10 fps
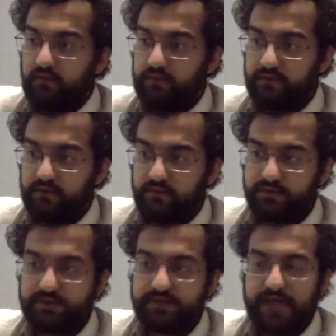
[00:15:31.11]
But the
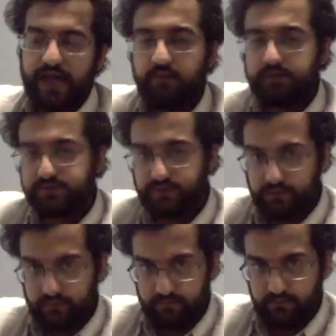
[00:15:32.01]
question is how much
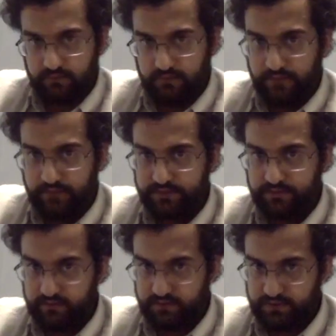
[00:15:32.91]
you're damaging
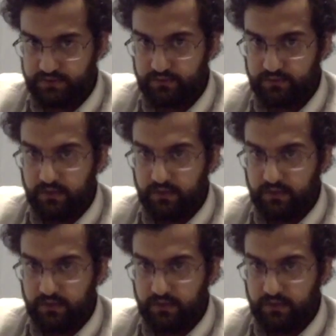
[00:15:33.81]
the tissue.